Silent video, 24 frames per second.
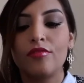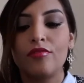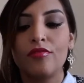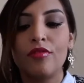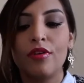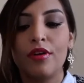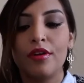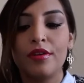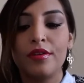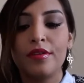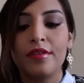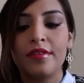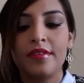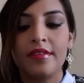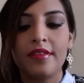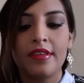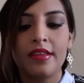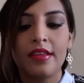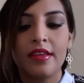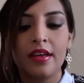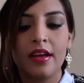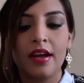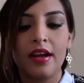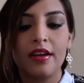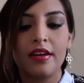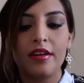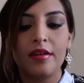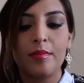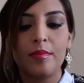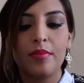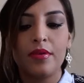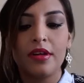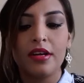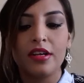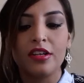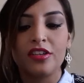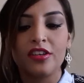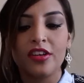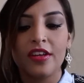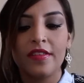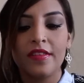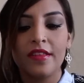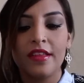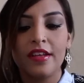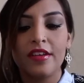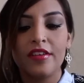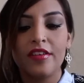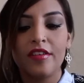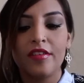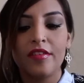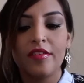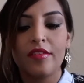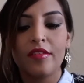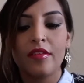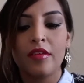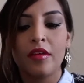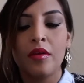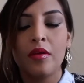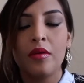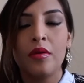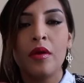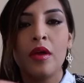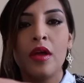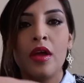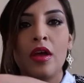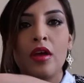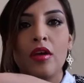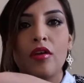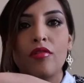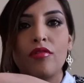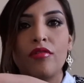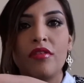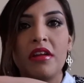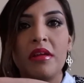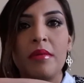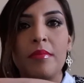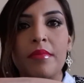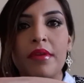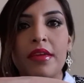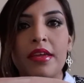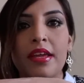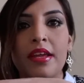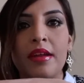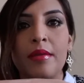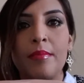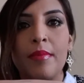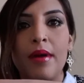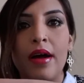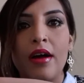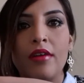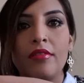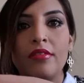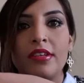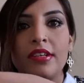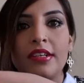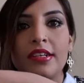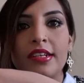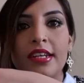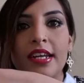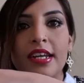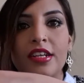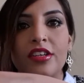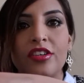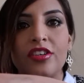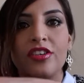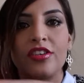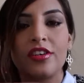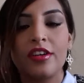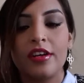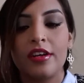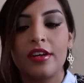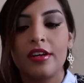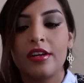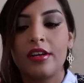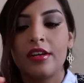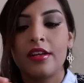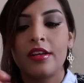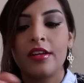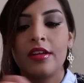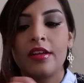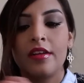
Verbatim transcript: rosy coloured blush and they're just so creamy in powdered texture.